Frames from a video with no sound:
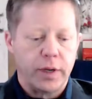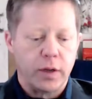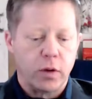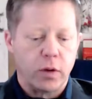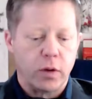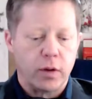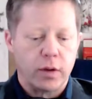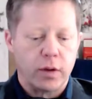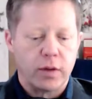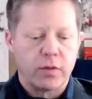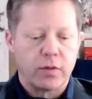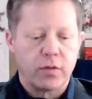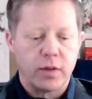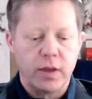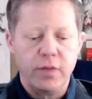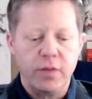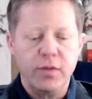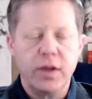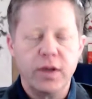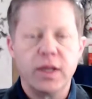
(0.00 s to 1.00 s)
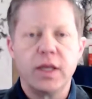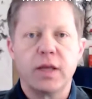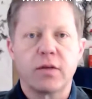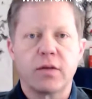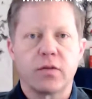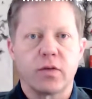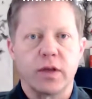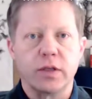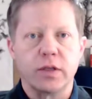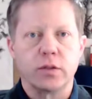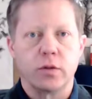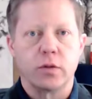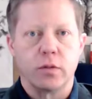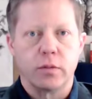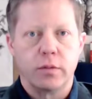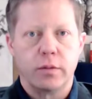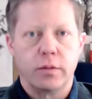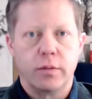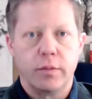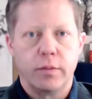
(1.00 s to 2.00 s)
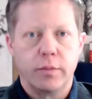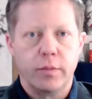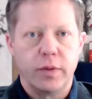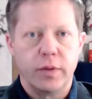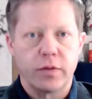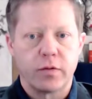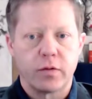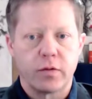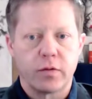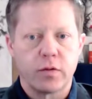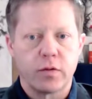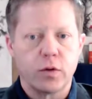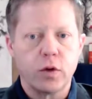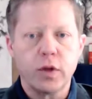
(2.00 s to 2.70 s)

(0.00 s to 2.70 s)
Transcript: on it's even the essential businesses.